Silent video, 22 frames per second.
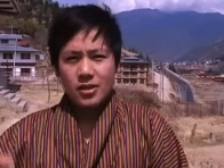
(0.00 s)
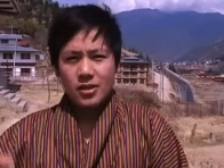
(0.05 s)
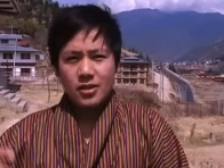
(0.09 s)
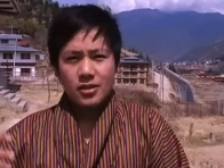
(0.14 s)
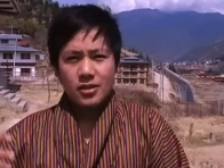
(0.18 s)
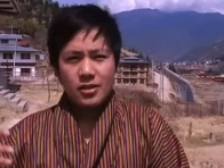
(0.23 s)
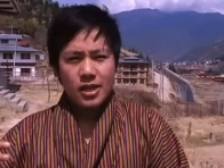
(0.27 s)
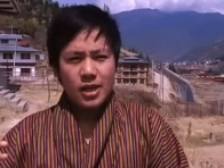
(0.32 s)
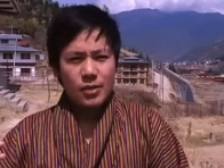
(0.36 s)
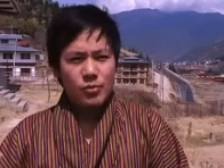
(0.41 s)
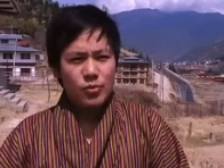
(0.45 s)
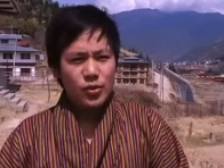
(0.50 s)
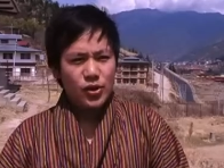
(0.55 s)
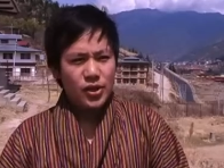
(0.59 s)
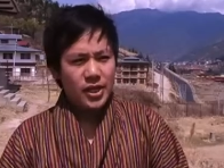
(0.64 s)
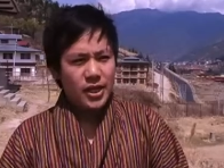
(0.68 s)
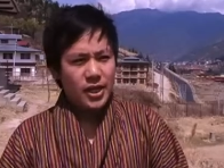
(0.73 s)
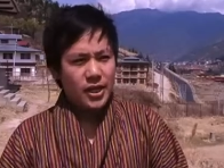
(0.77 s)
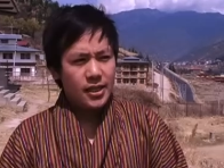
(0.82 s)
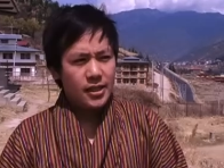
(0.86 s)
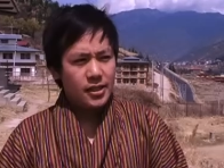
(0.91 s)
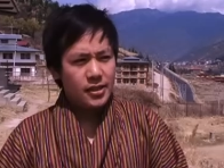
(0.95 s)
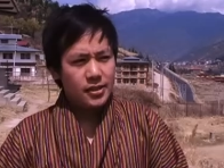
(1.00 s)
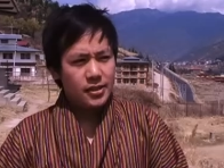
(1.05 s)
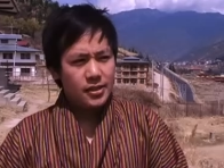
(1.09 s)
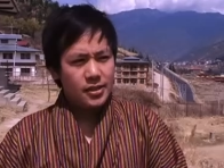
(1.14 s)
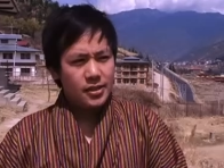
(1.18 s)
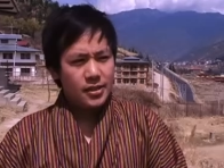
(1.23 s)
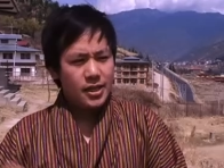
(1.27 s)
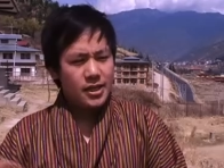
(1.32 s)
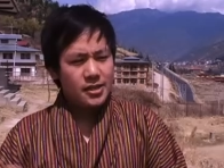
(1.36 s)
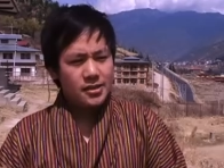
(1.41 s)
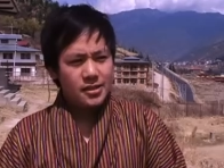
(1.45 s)
The MOE and then
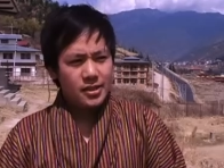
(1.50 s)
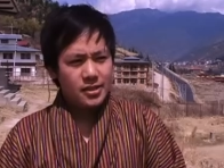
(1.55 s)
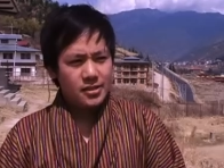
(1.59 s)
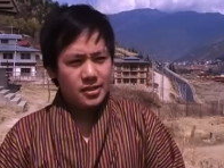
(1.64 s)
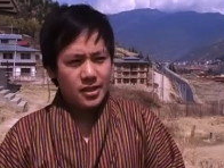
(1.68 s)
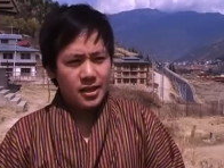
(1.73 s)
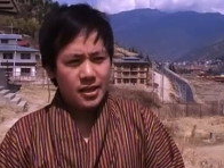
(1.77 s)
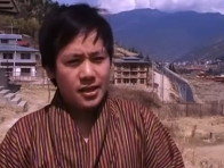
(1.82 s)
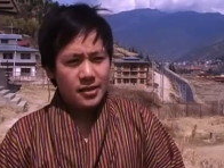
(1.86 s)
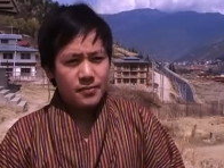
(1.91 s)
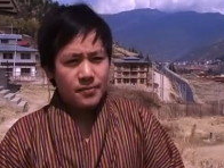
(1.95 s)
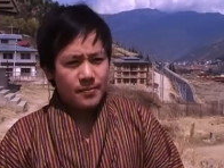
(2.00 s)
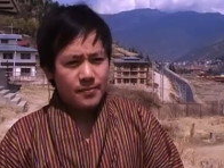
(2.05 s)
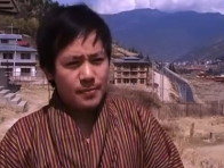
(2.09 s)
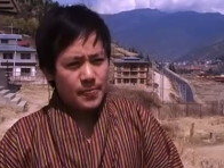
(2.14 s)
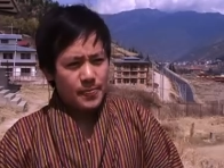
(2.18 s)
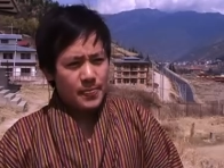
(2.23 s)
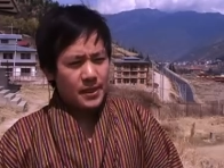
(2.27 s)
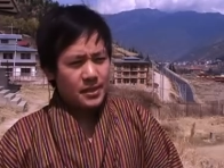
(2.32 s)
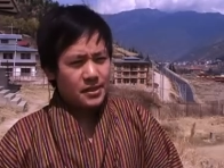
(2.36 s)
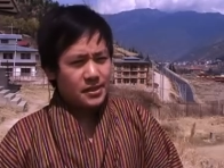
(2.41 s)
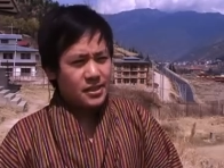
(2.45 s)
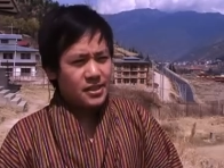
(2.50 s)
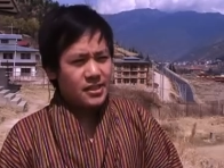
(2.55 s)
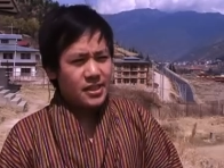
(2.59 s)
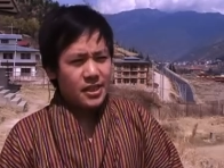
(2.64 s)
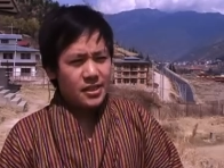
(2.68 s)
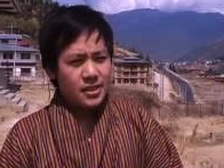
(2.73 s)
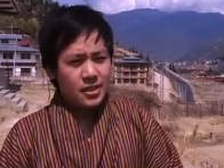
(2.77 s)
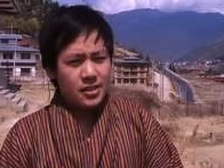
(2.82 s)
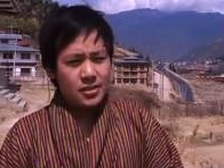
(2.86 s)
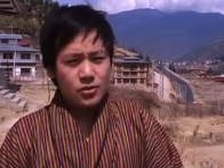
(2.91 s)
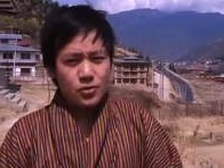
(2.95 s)
the RCSE have
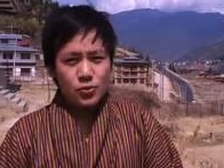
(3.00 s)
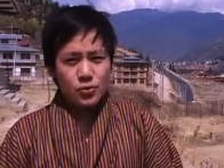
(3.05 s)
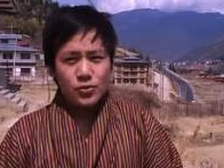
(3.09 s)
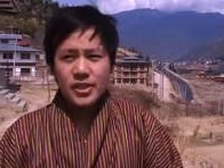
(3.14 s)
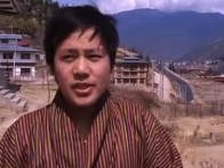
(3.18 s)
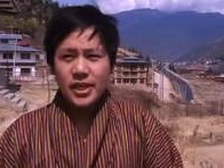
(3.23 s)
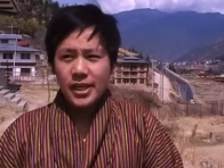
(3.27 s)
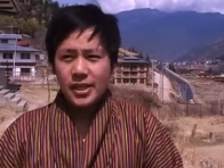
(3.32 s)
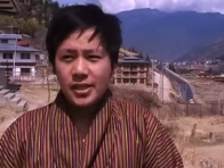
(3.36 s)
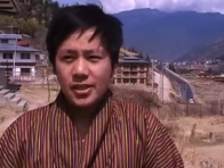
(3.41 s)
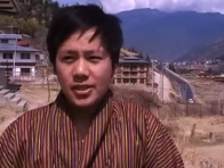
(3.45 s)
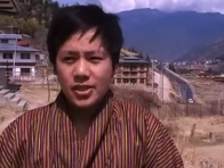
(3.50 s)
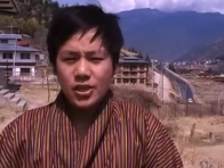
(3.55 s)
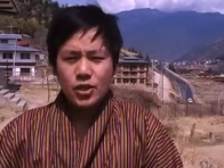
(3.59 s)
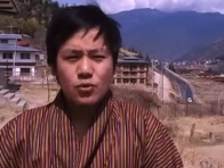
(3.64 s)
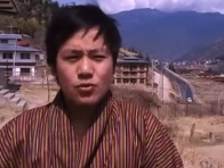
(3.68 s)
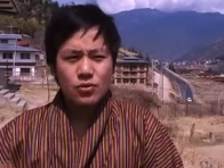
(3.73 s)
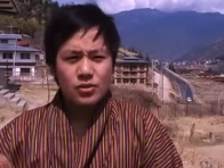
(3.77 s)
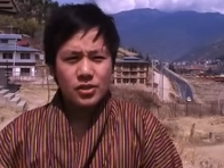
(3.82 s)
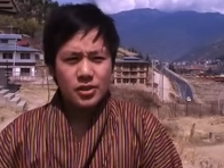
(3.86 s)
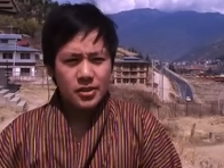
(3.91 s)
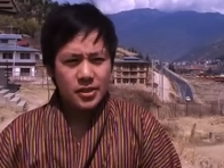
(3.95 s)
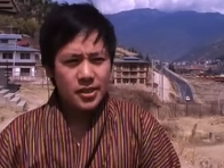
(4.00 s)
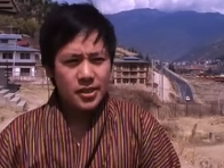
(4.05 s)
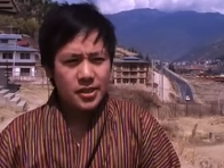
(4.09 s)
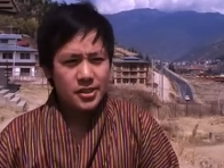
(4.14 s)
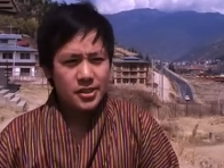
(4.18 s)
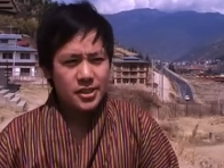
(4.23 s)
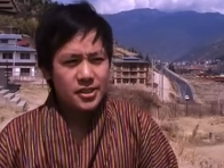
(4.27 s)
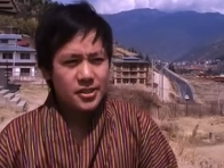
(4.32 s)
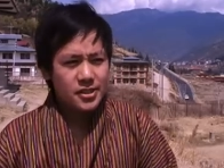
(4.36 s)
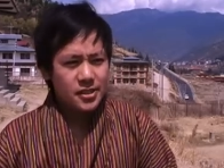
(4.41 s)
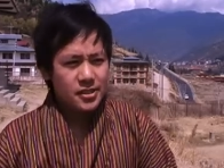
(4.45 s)
decided to take recruit
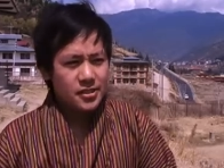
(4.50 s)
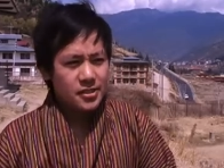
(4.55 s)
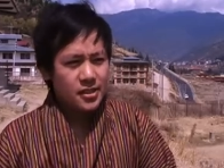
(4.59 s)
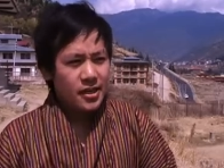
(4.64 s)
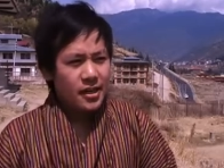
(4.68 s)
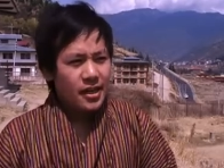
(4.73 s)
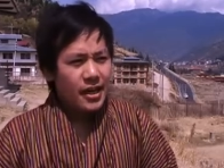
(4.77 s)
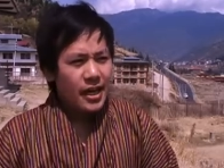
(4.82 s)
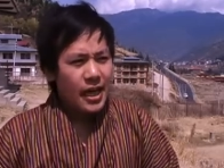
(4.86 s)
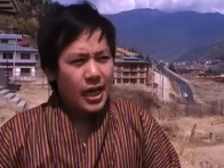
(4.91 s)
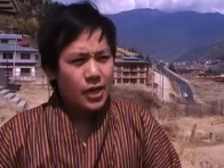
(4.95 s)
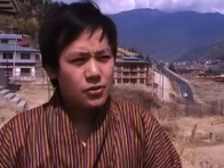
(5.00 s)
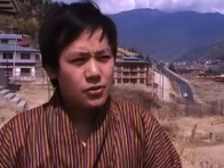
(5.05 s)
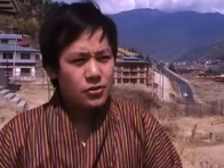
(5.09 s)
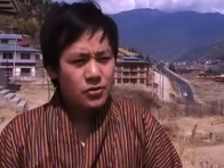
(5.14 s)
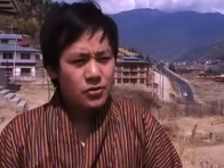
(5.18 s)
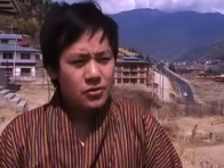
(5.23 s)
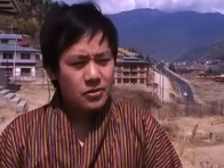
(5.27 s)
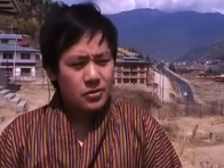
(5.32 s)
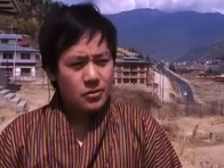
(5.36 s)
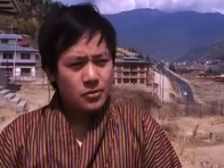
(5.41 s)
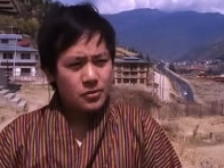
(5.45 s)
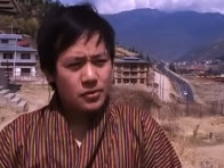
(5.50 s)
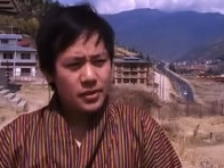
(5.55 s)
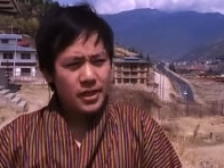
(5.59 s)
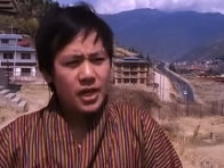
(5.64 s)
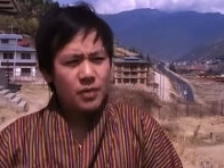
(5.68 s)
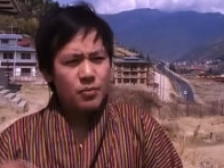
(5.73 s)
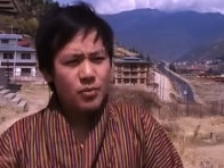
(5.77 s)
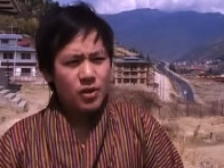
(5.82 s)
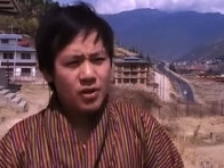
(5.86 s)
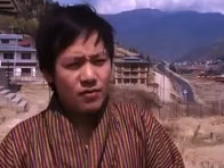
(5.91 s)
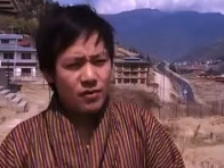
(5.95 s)
teachers according to
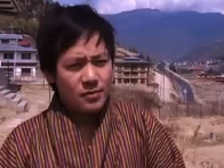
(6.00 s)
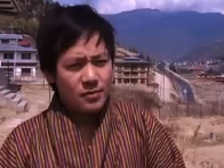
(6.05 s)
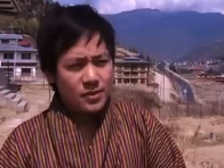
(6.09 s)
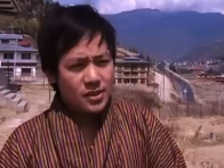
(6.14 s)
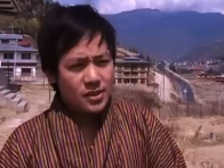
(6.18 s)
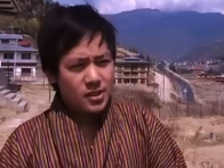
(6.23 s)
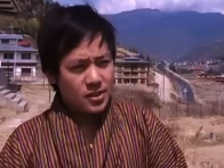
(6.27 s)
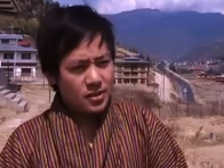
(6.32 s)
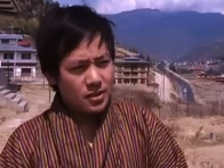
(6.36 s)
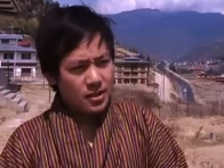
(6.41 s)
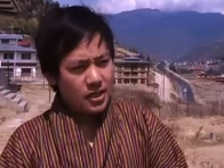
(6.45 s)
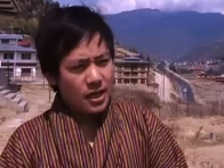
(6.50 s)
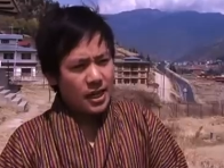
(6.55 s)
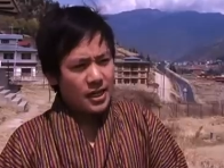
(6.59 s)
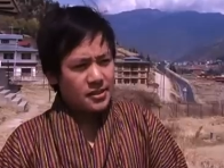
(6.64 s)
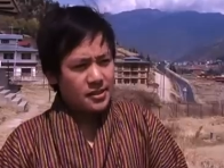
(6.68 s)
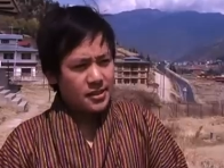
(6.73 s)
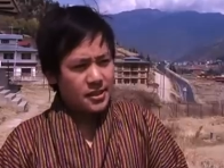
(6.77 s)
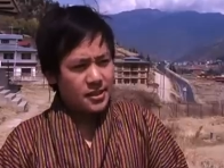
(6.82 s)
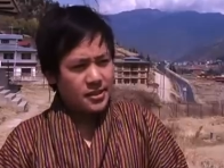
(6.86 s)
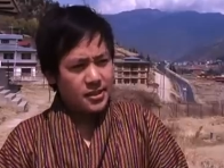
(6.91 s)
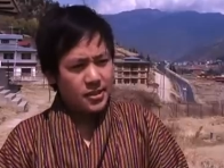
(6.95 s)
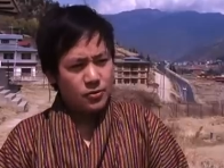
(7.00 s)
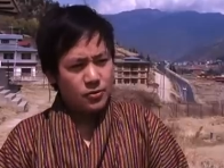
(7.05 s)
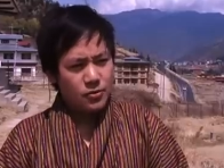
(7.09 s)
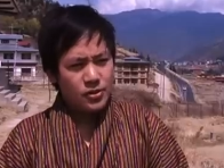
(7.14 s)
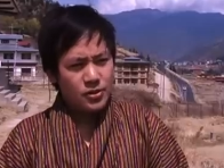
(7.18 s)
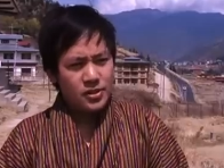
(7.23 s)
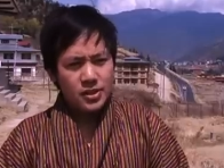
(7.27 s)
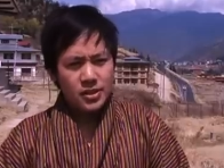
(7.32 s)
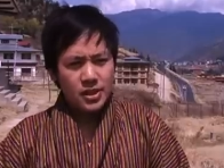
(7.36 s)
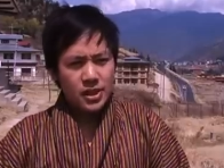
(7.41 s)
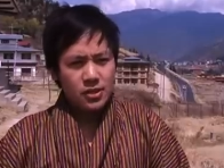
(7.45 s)
their performance in the RCSE,
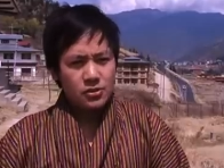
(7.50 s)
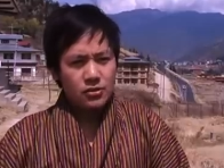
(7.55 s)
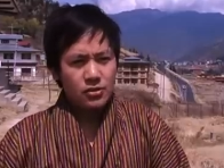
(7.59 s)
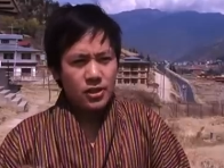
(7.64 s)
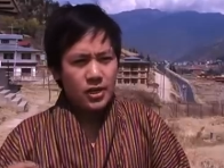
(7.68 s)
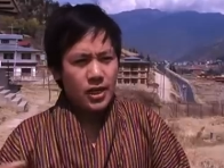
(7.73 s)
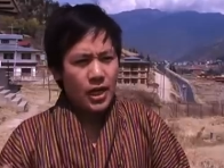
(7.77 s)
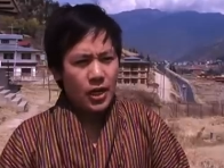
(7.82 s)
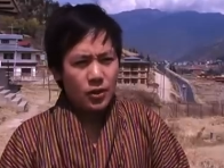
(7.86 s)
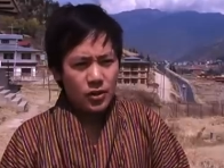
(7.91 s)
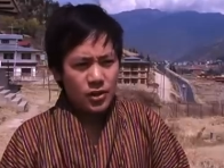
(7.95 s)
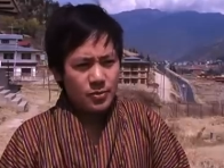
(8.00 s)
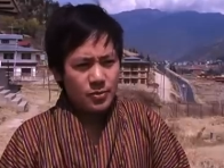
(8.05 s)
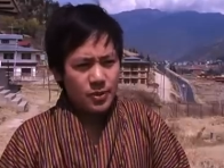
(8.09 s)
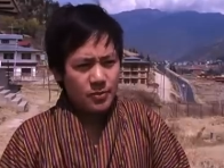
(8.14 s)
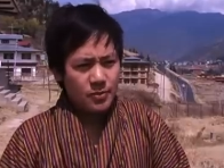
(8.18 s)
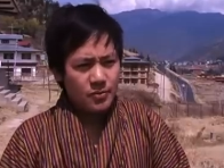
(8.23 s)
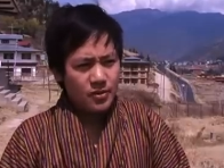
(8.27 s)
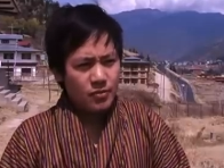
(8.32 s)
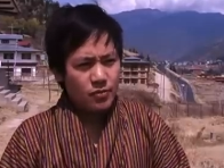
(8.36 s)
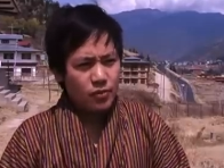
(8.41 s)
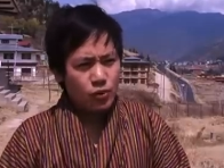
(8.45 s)
which is actually language paper.